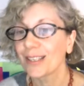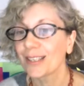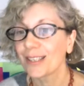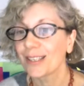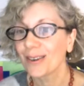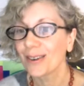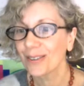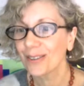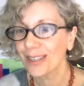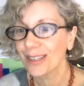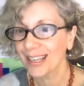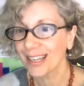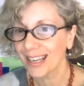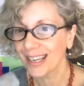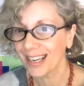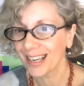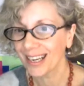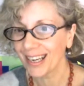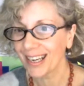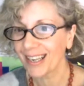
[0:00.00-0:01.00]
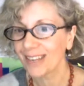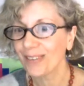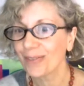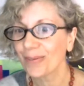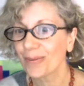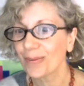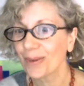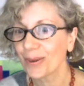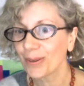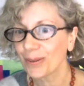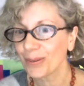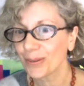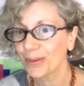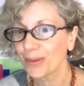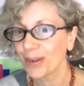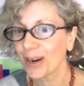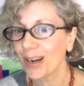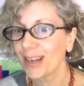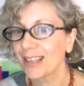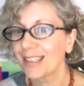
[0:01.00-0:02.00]
So the kid will
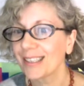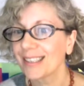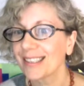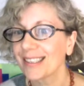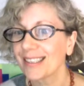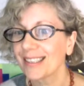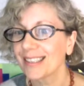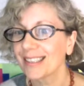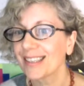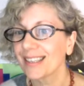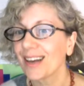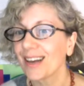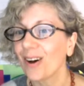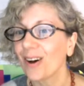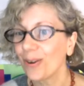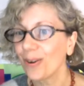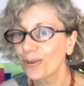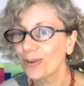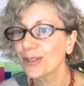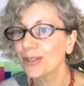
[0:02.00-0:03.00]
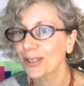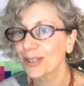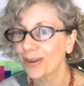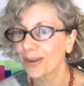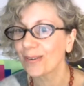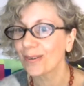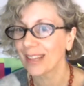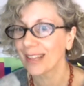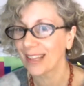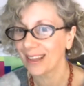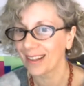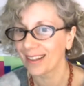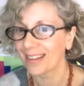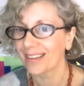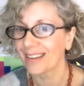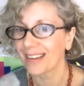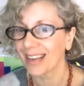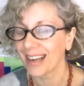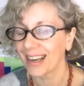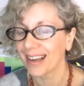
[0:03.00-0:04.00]
trust also the other
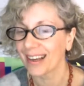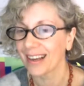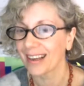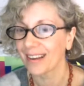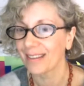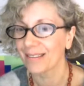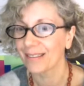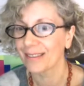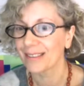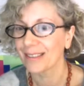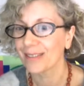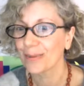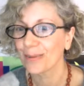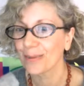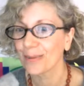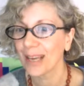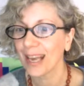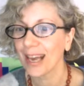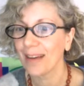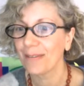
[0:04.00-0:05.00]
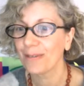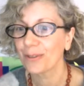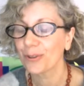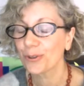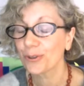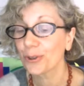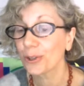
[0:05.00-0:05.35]
caregivers. We have to